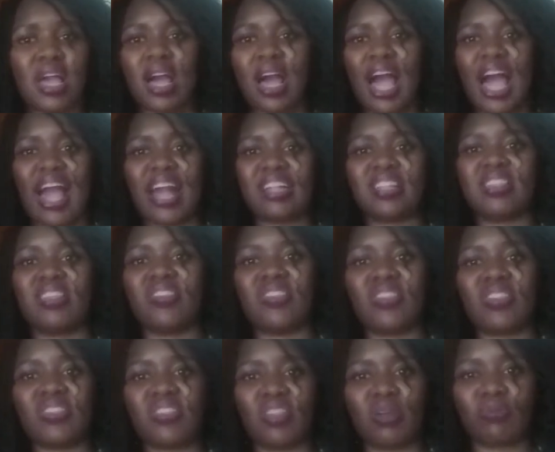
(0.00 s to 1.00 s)
had this
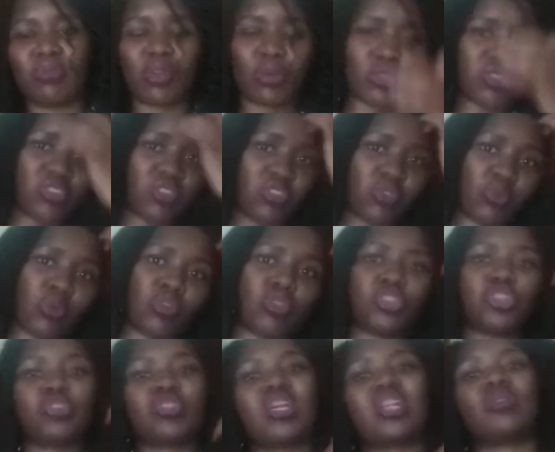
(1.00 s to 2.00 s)
system that would just want to
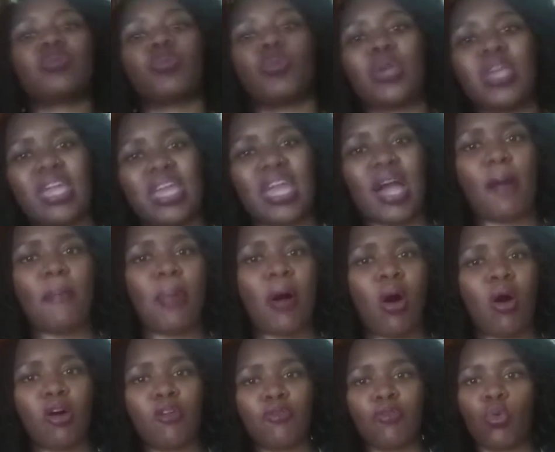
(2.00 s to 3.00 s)
show that we are
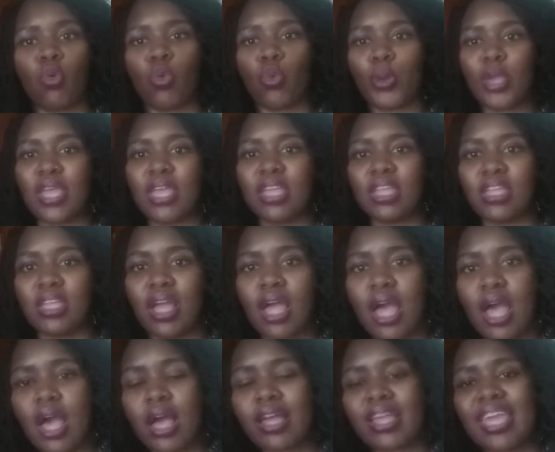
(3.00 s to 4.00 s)
powerful, we
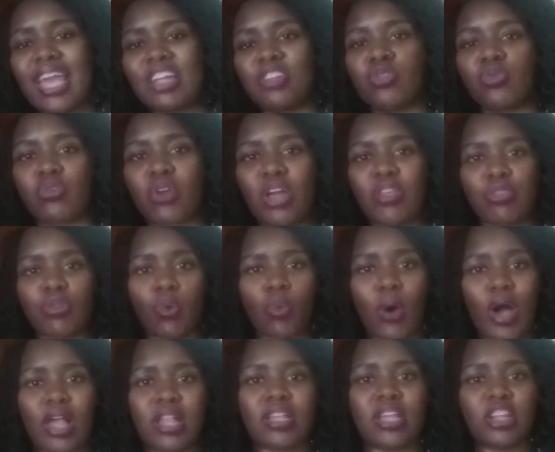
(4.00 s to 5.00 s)
get to run the
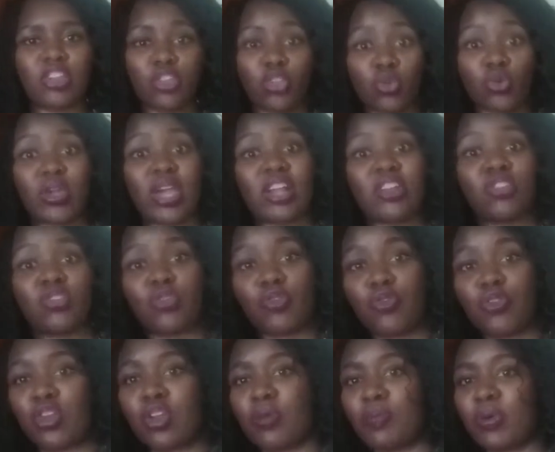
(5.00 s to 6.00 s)
world and you get to
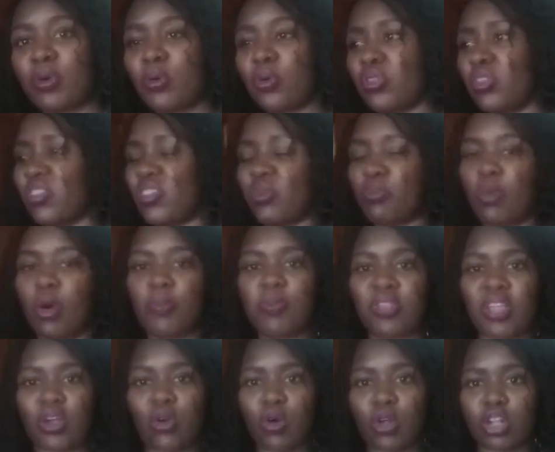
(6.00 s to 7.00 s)
follow because it's mob
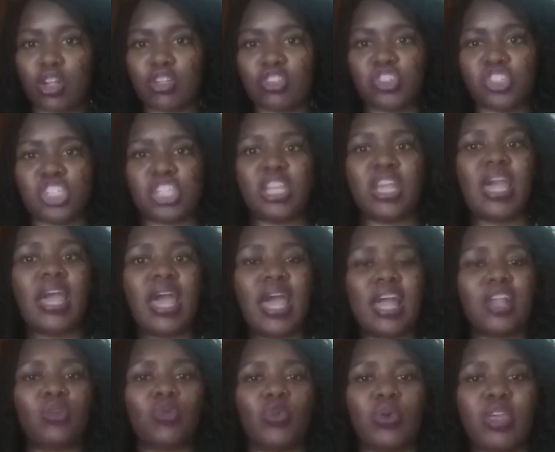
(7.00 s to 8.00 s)
psychology
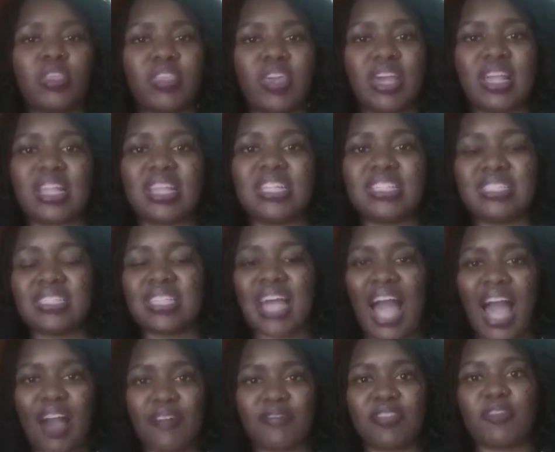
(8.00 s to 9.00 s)
and we the elites
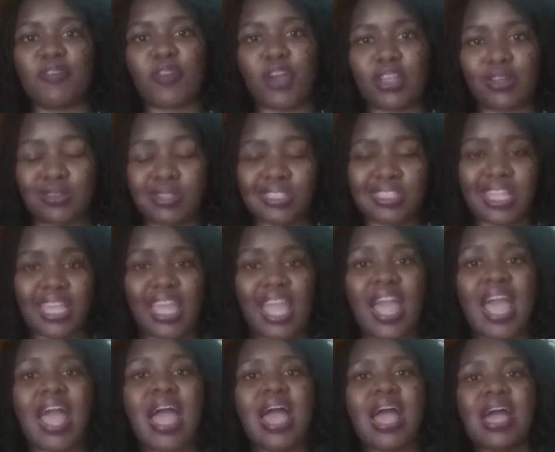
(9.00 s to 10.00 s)
have the final say,
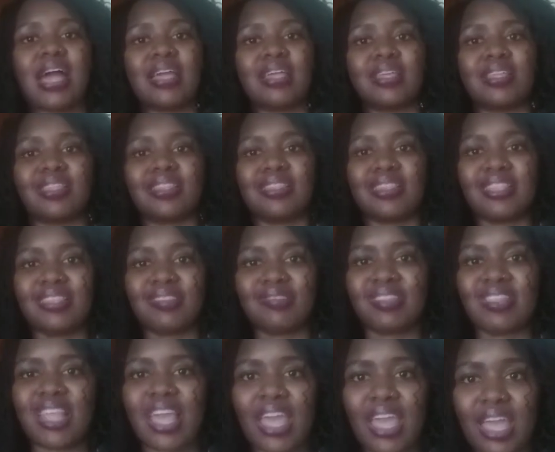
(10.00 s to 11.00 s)
the
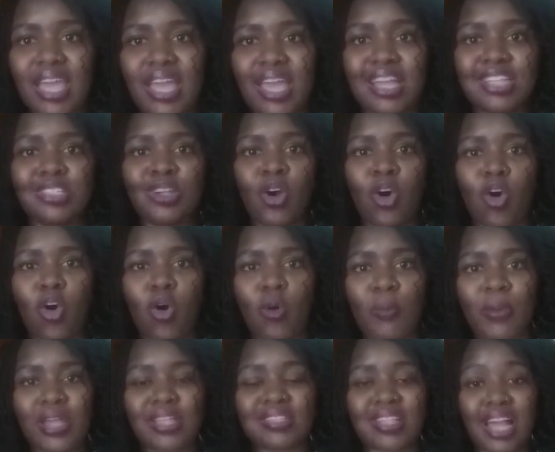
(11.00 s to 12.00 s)
staying at
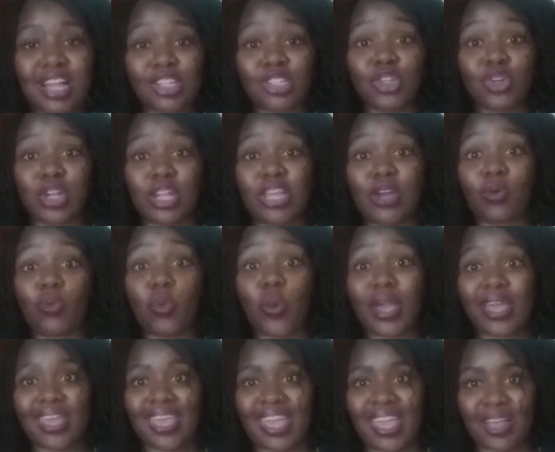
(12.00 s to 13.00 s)
home is actually
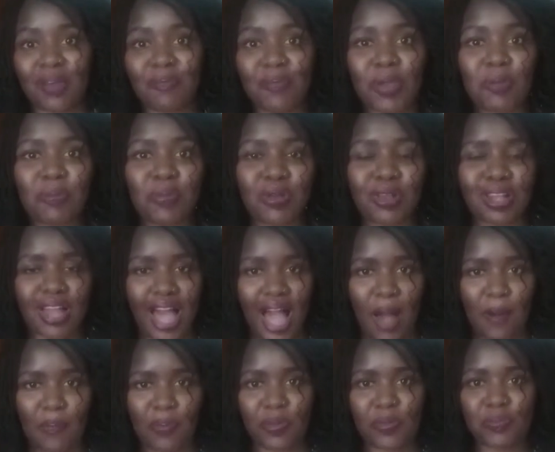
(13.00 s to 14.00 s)
waking people
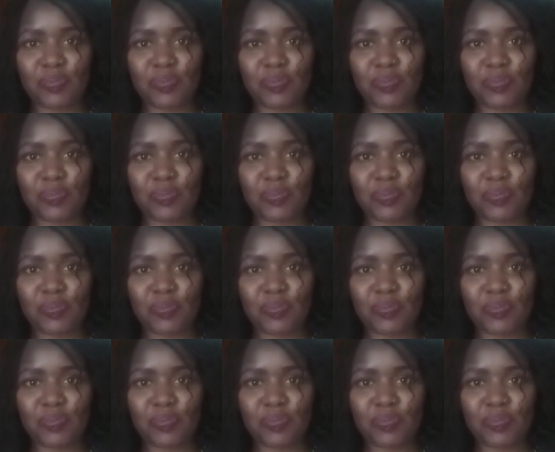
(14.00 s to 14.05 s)
up.